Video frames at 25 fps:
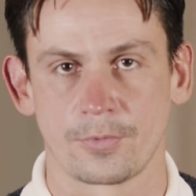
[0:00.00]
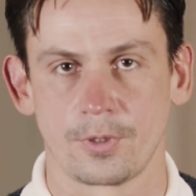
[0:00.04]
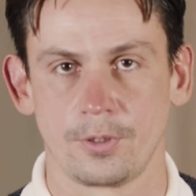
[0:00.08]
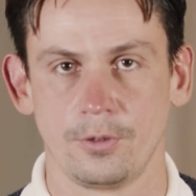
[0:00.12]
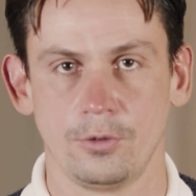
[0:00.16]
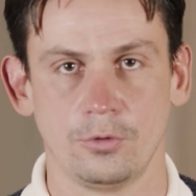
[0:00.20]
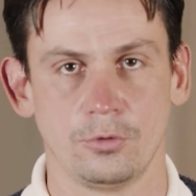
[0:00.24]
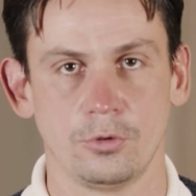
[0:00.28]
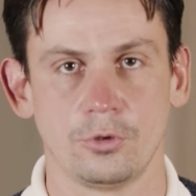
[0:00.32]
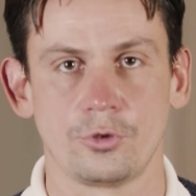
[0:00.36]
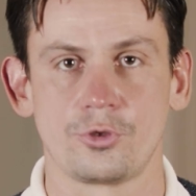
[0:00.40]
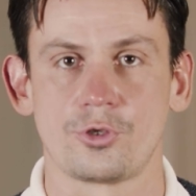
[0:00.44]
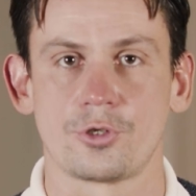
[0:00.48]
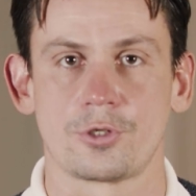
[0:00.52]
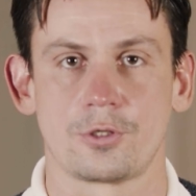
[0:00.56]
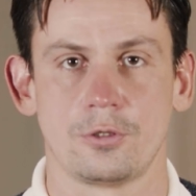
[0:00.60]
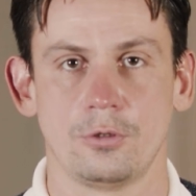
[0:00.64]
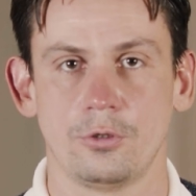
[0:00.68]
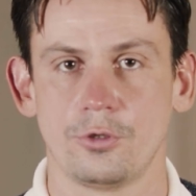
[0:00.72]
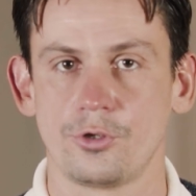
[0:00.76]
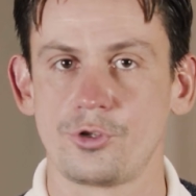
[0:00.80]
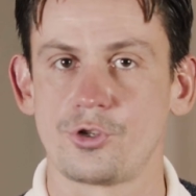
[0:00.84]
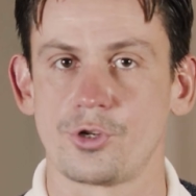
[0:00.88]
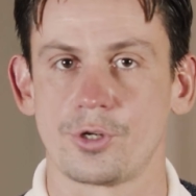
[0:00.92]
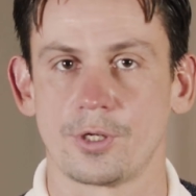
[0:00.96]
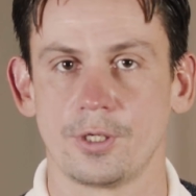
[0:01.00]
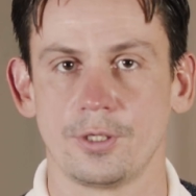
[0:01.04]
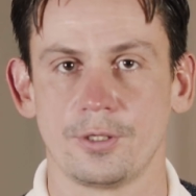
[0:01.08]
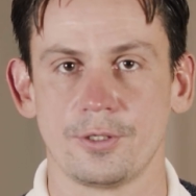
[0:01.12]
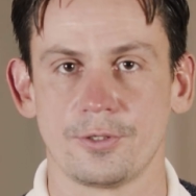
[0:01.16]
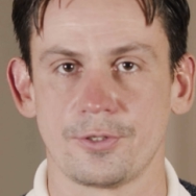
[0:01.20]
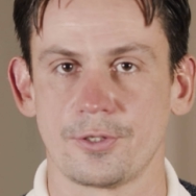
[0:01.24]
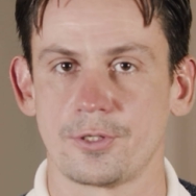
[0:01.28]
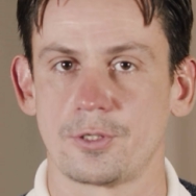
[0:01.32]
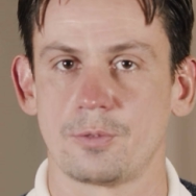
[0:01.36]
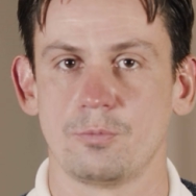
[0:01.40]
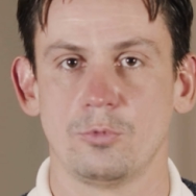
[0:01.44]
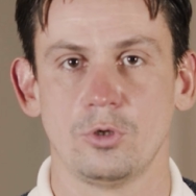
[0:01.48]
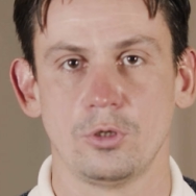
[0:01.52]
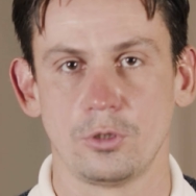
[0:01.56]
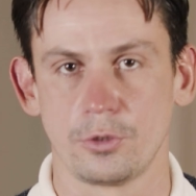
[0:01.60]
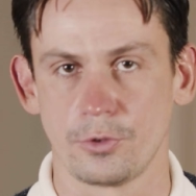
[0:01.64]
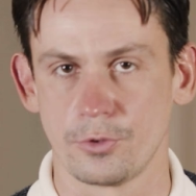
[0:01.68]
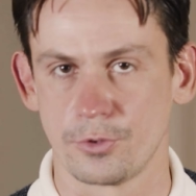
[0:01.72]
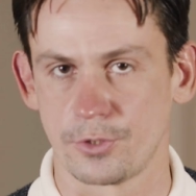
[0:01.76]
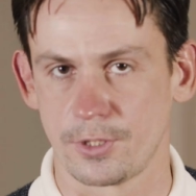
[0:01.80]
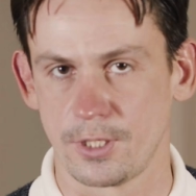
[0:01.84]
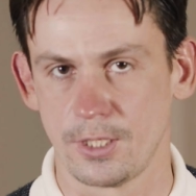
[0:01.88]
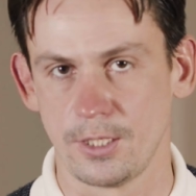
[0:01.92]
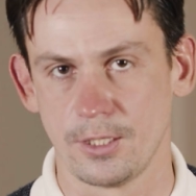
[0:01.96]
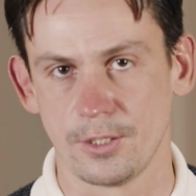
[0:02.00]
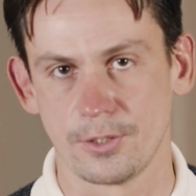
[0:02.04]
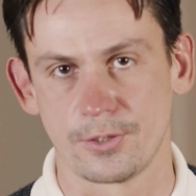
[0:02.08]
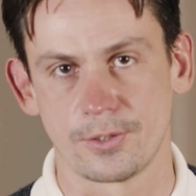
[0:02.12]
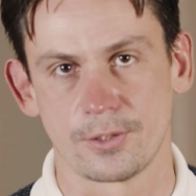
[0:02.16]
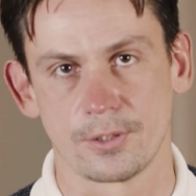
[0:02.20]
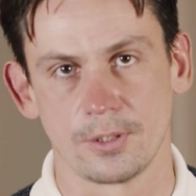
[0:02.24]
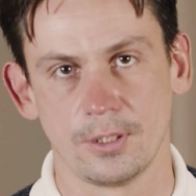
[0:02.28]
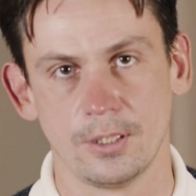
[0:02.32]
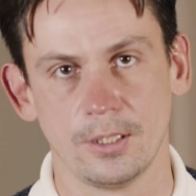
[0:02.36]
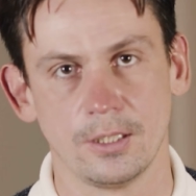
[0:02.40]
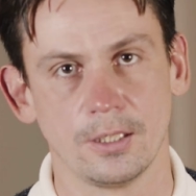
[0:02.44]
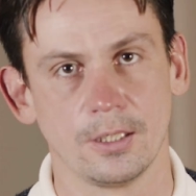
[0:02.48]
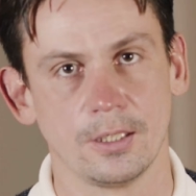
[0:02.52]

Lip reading: You're not just launching it as a small use case